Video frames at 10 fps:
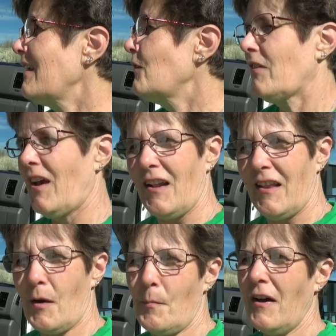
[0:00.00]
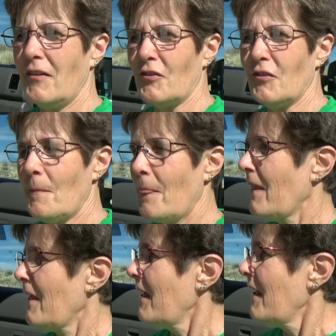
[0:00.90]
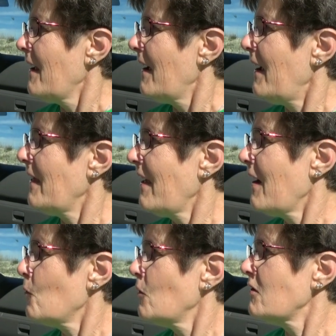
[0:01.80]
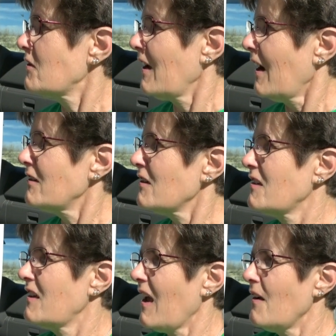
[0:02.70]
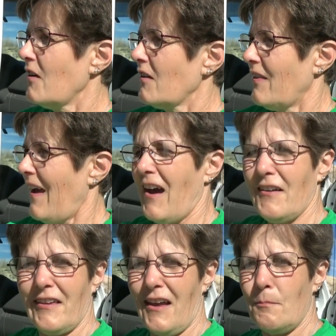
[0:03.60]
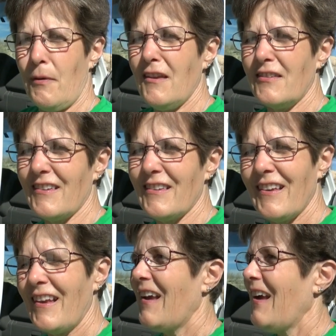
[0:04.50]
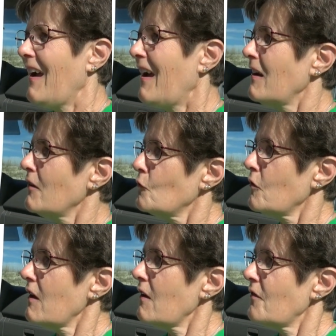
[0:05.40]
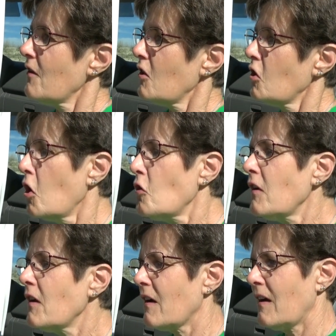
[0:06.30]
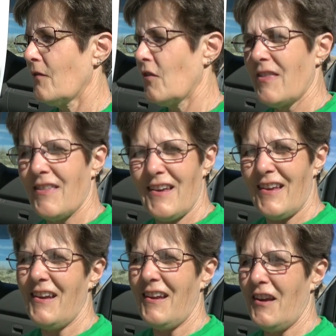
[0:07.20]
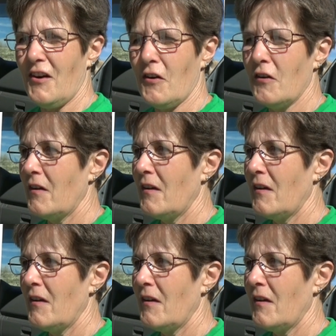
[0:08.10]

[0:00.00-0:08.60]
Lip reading: it was kind of like a puzzle. And that was, God just gave us the outside pieces. And as we've loaded everything in here,